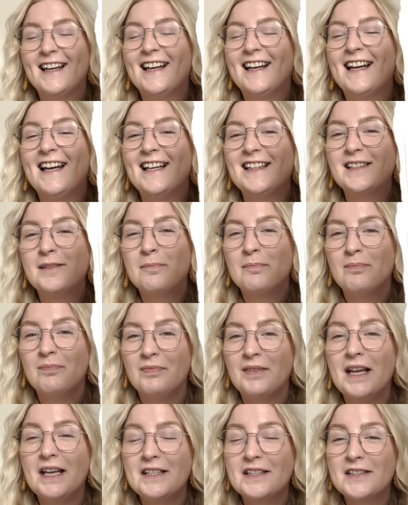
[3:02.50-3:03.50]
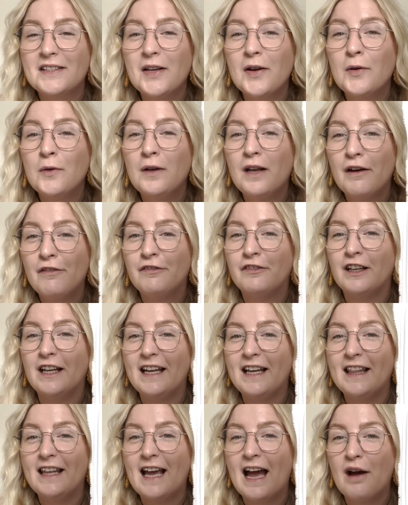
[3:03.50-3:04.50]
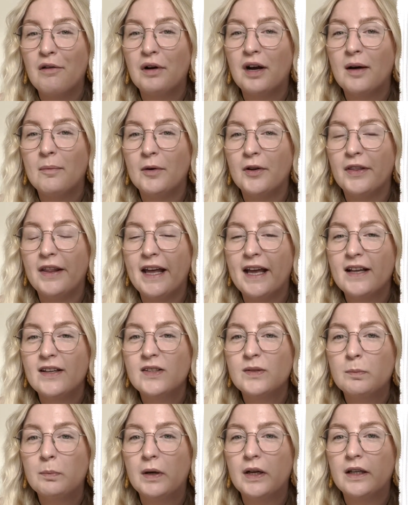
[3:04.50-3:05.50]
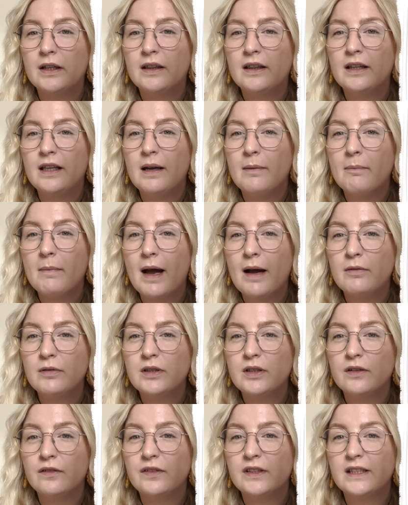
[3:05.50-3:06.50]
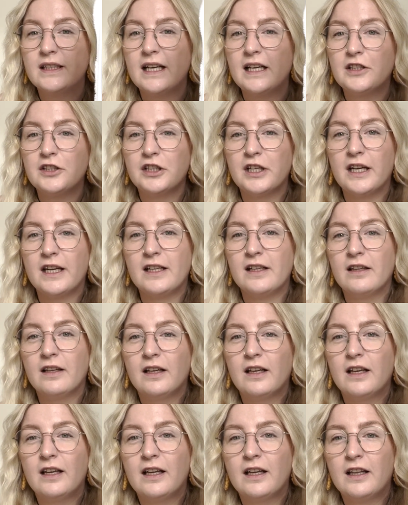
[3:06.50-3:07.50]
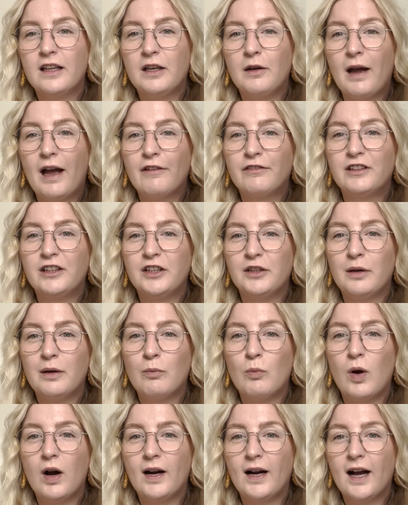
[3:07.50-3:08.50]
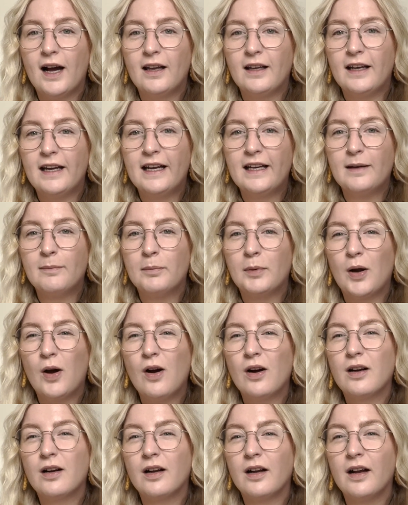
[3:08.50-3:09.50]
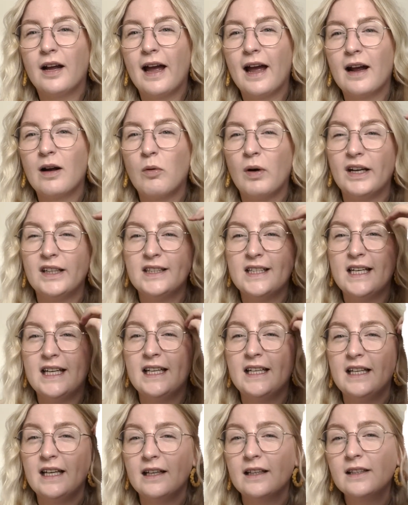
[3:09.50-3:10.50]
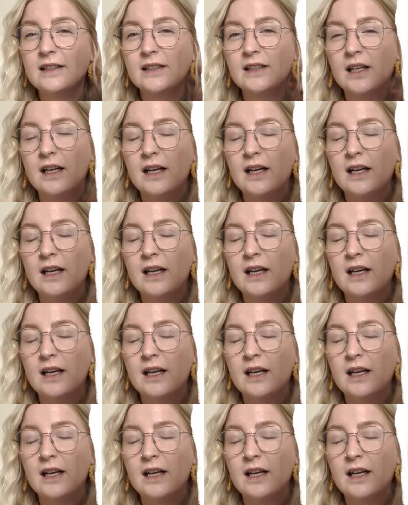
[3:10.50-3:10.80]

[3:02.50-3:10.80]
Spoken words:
It's so lovely, the outcome on this, but the amount of stitching you have to do in one colour in a block can get quite tedious.